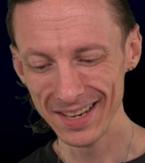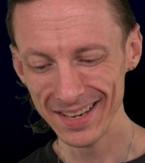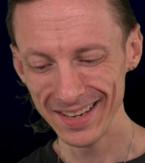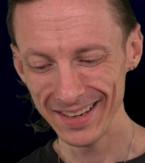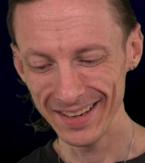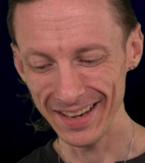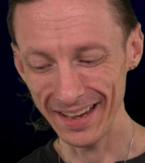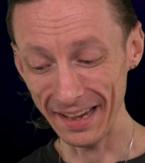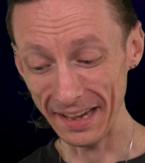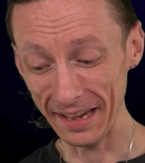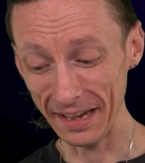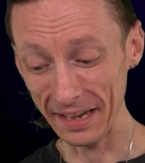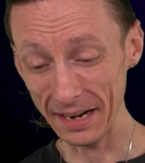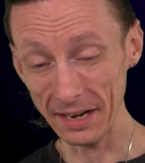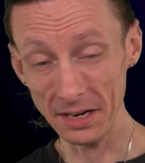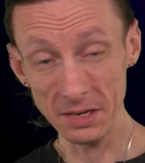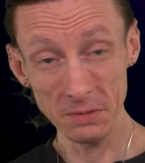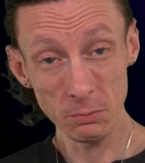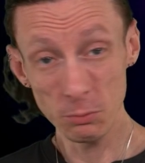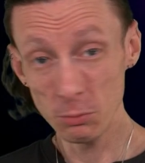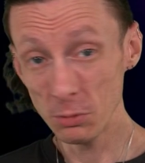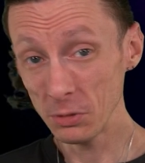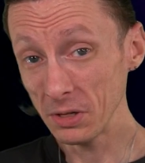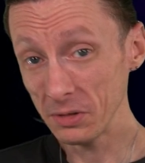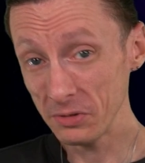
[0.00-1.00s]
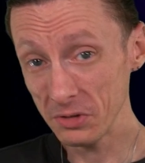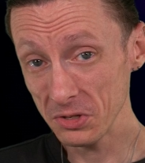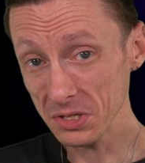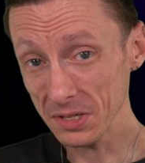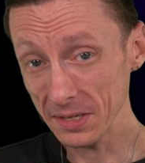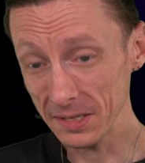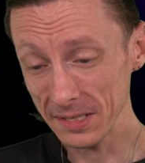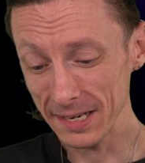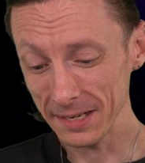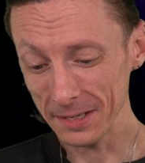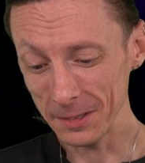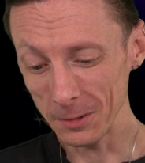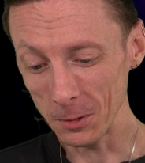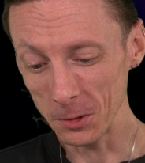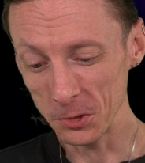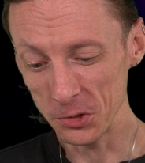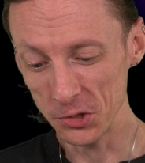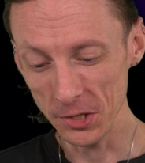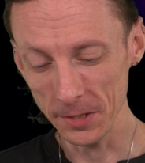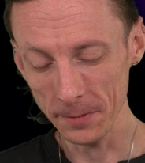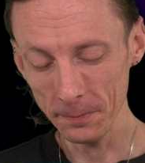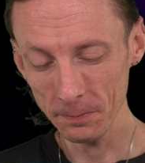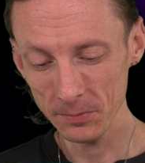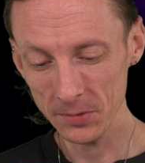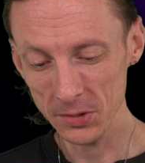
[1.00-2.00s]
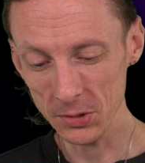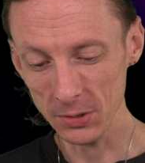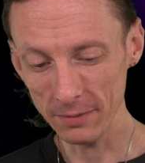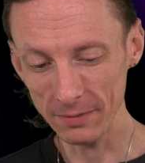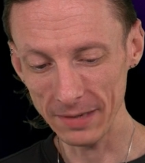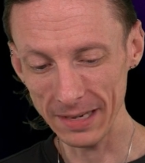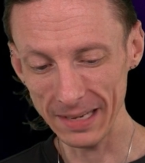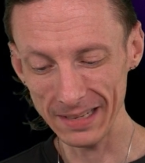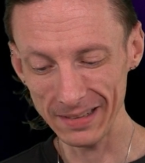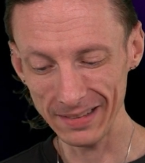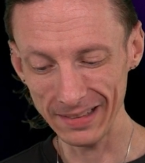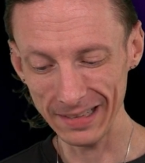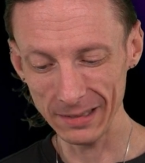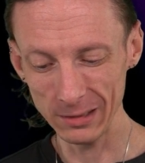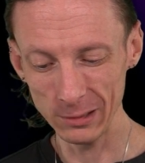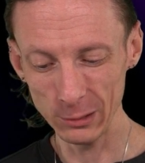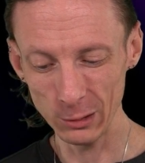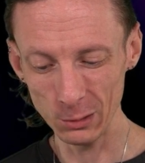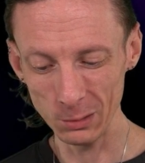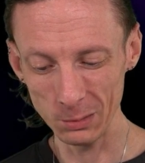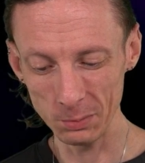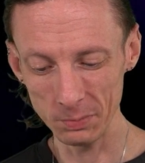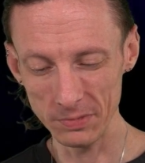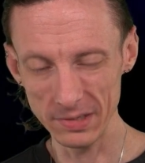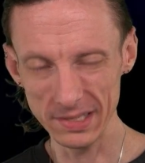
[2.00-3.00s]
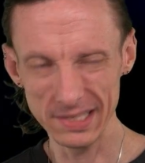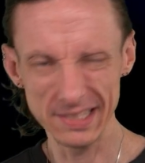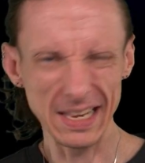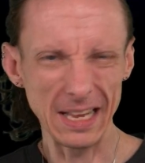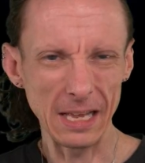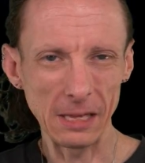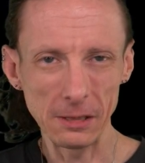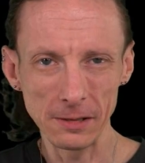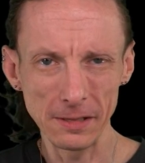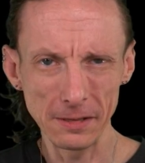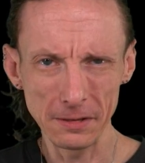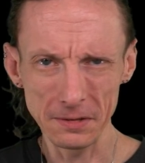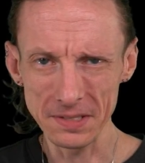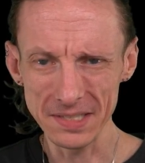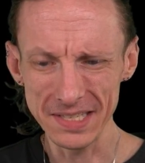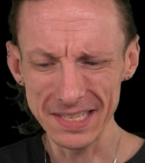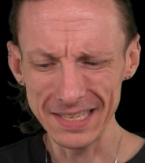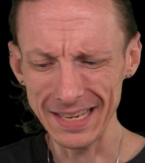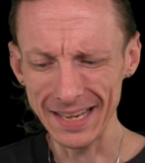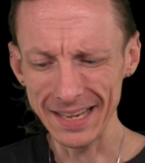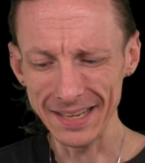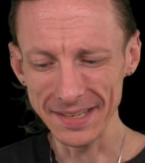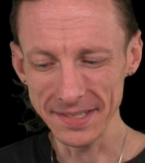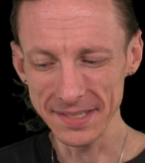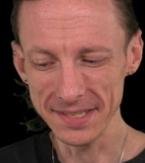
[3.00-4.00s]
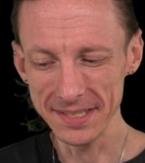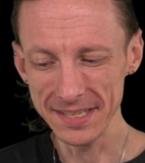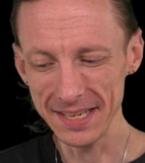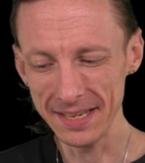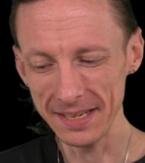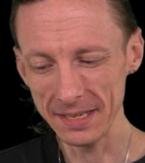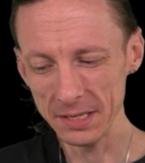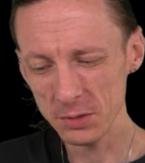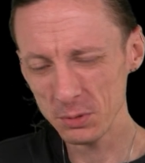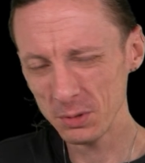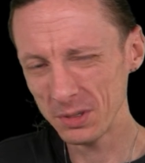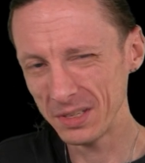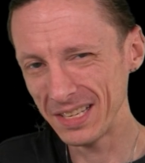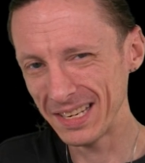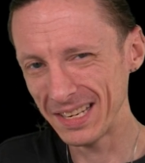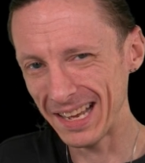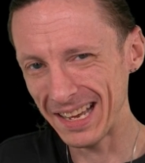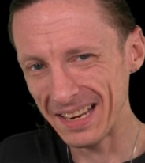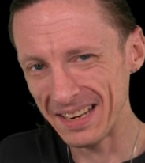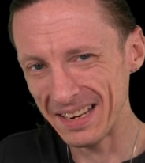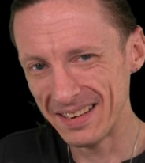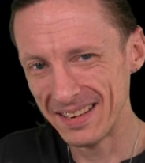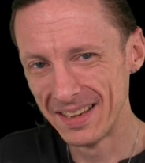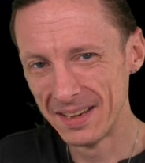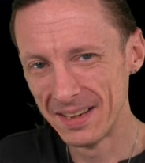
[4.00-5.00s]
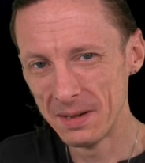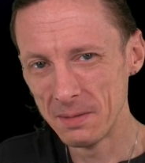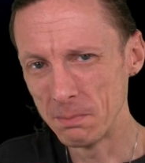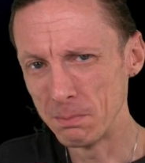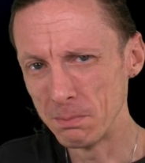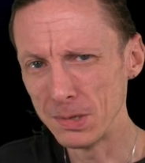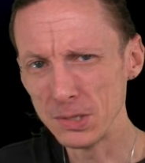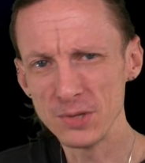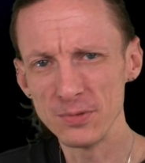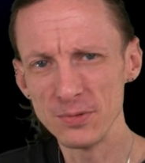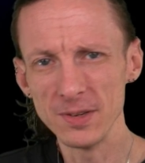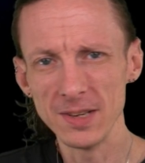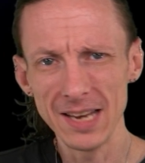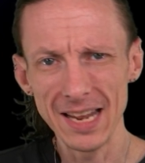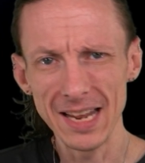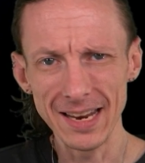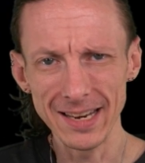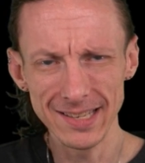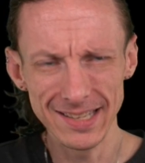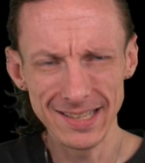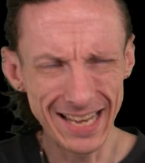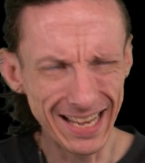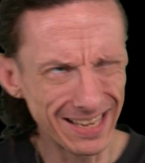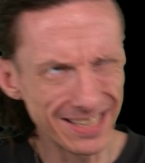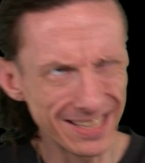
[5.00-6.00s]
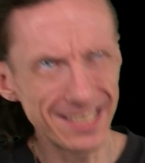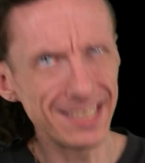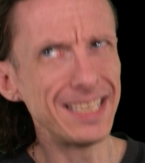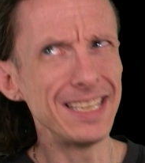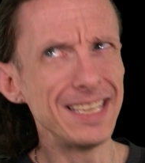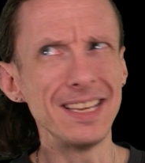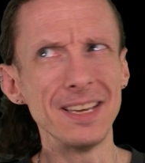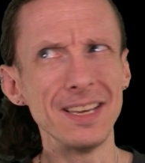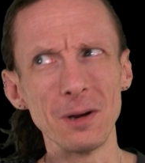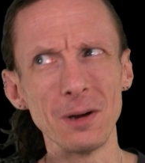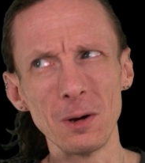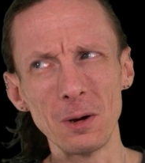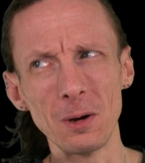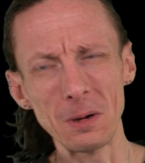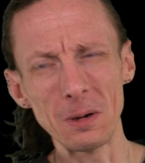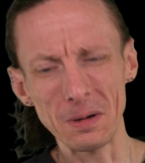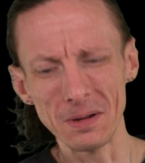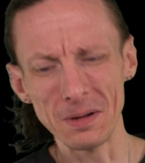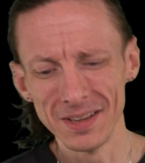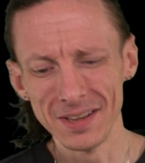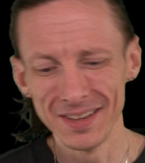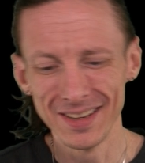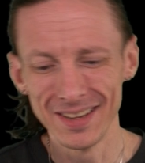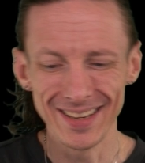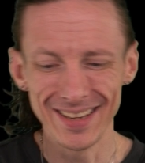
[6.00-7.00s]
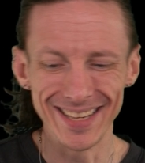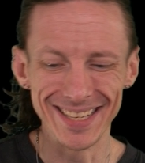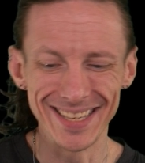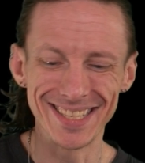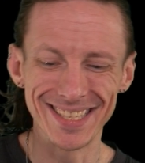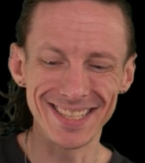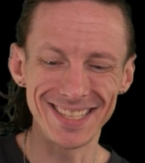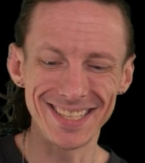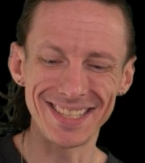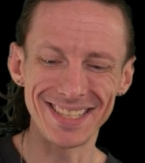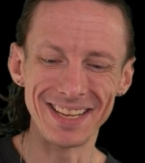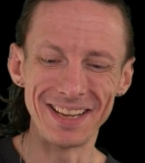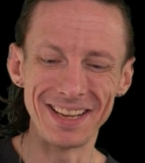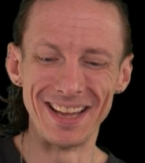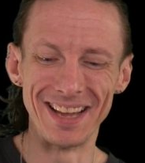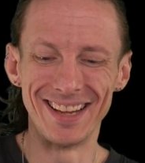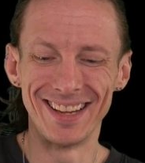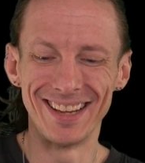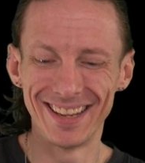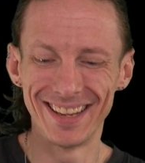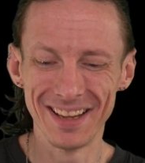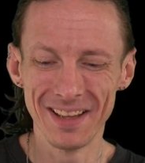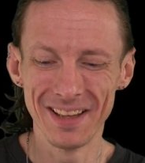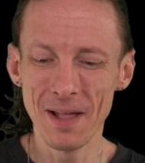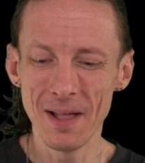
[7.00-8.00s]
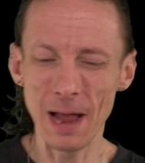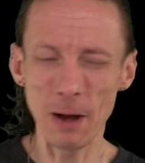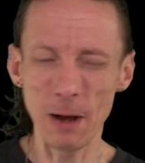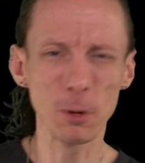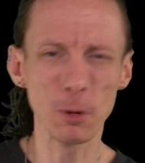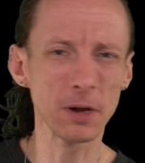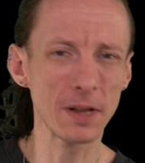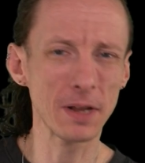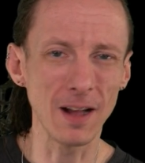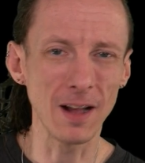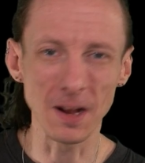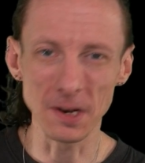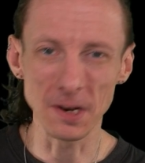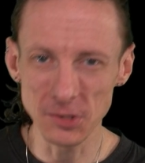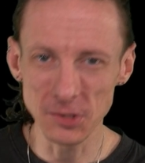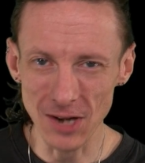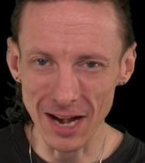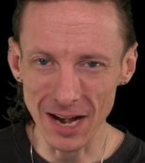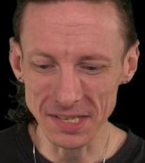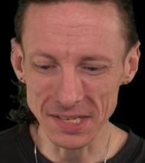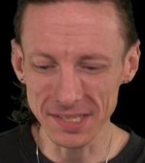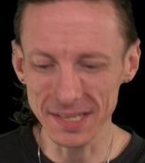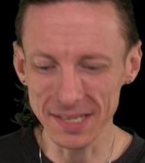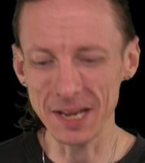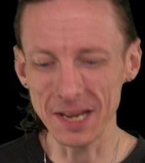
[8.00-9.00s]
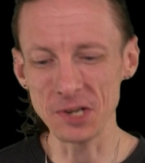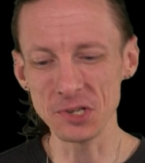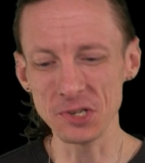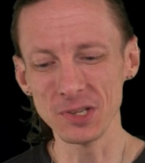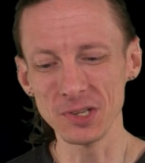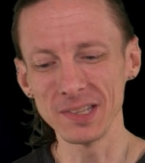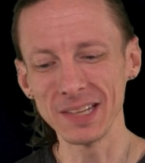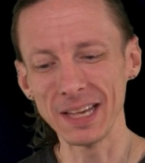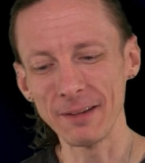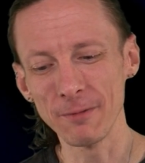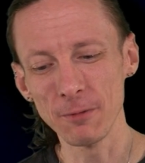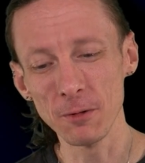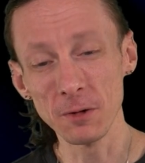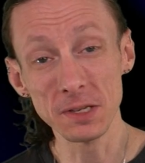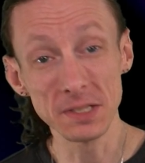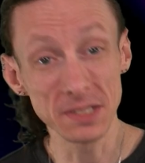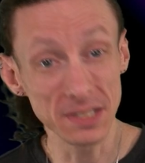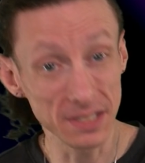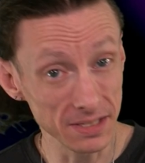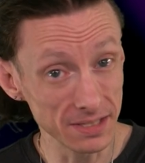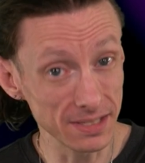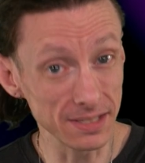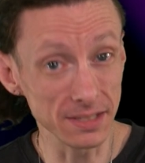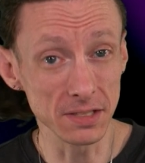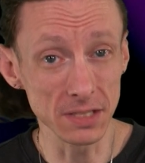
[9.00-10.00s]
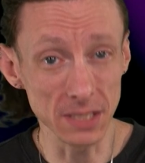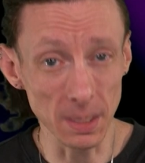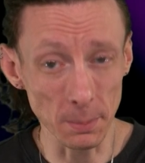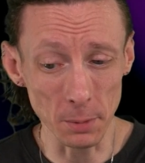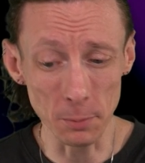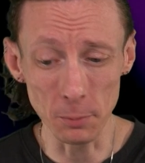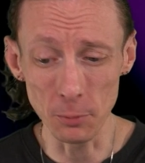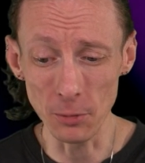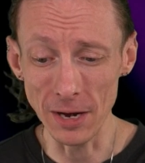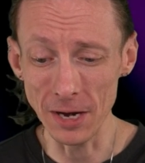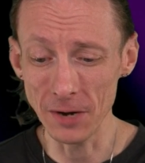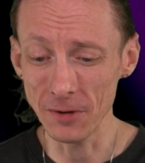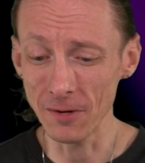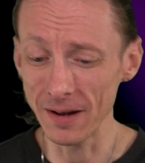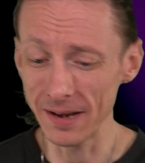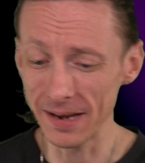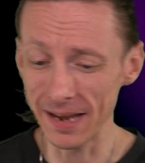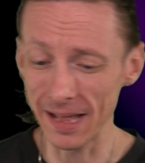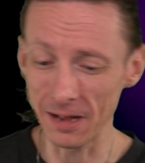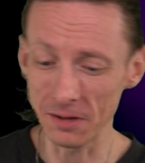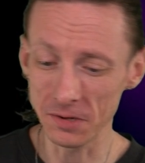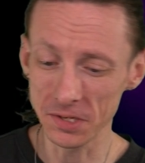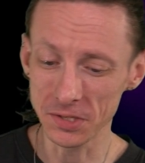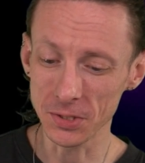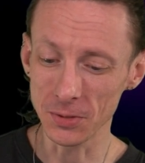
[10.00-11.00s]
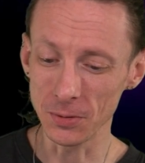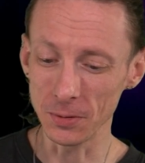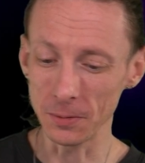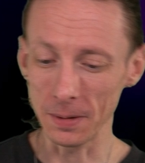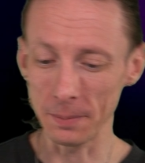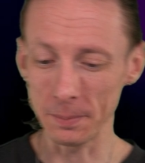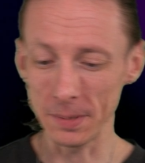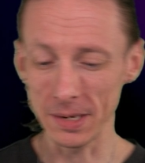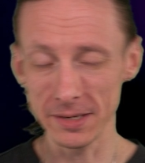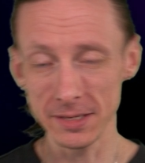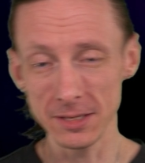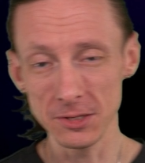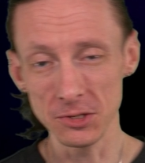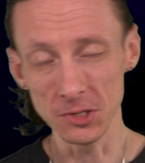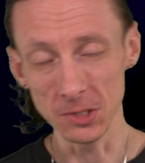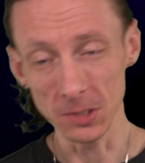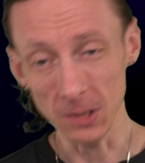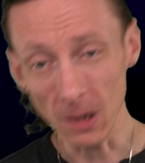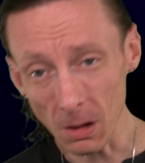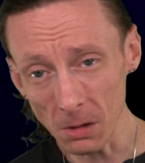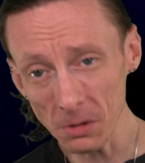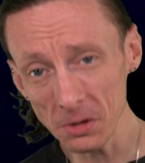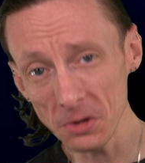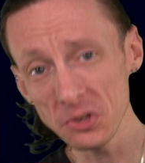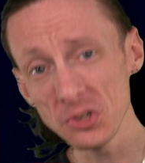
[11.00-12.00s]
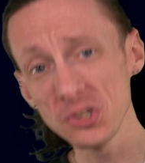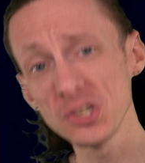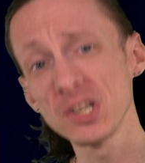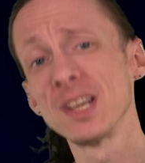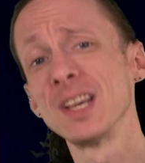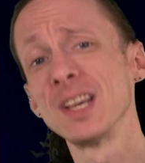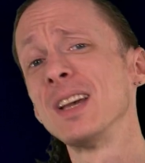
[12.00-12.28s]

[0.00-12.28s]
And I really just like technology. So I've got like a little, this LLC entity. It's really not much of an entity at all. It's just, I work contracts occasionally, like for instance, it's summer break right now, so I'm not teaching college.